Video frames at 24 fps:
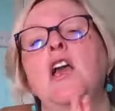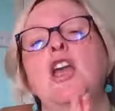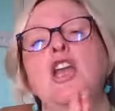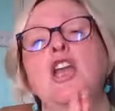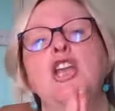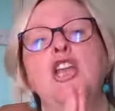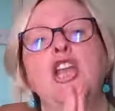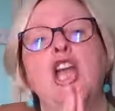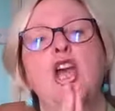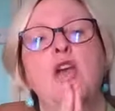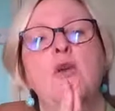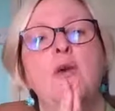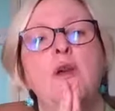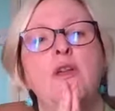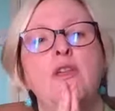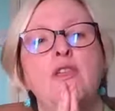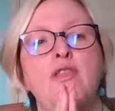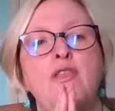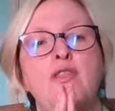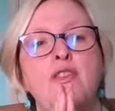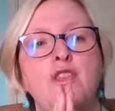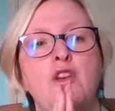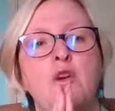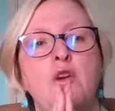You know,
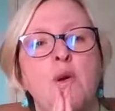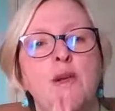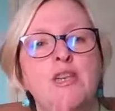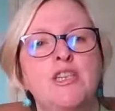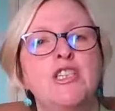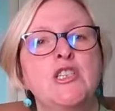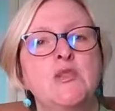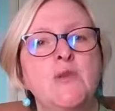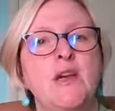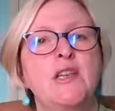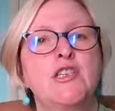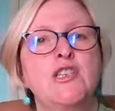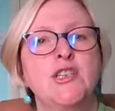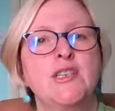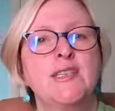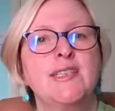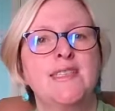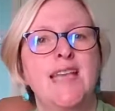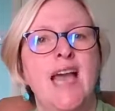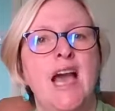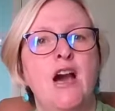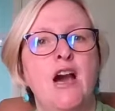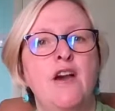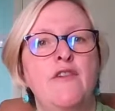the question to ask
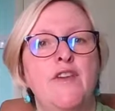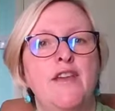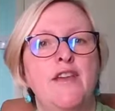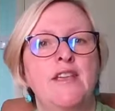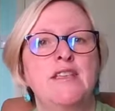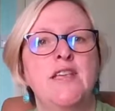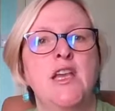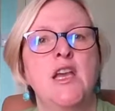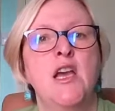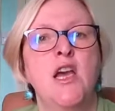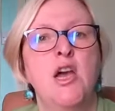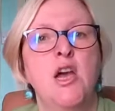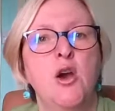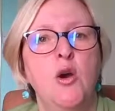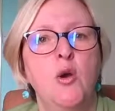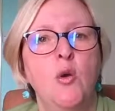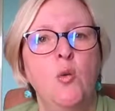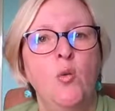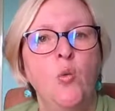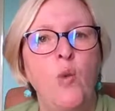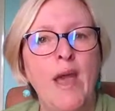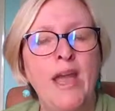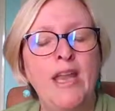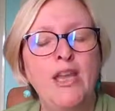yourself is,
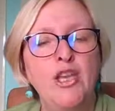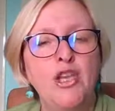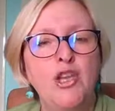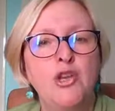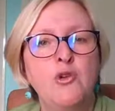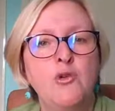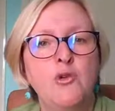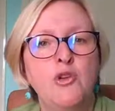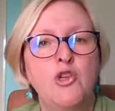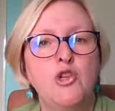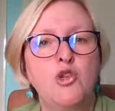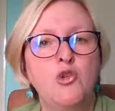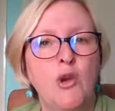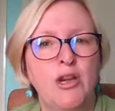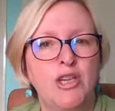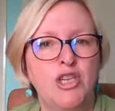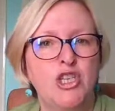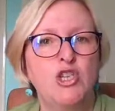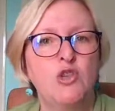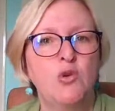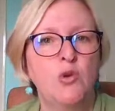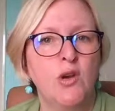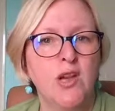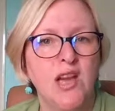when you
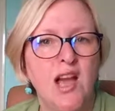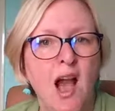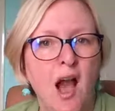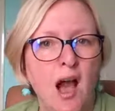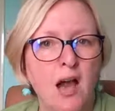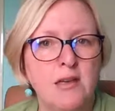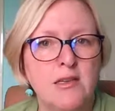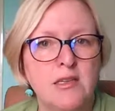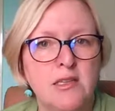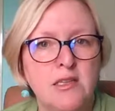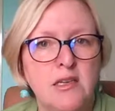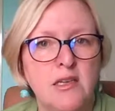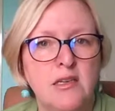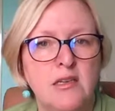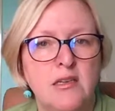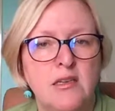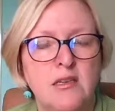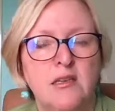trust your gut,